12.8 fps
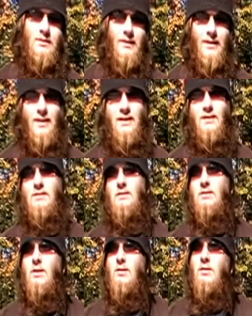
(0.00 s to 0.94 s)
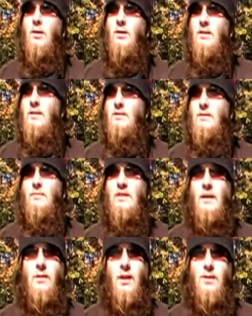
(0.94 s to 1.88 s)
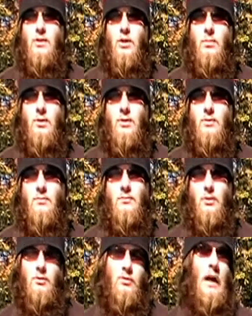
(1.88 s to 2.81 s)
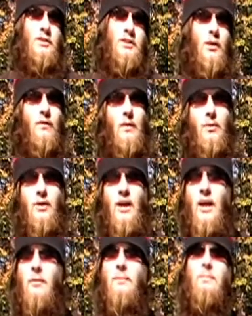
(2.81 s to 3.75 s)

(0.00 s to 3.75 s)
It is sometime in October, or actually November now.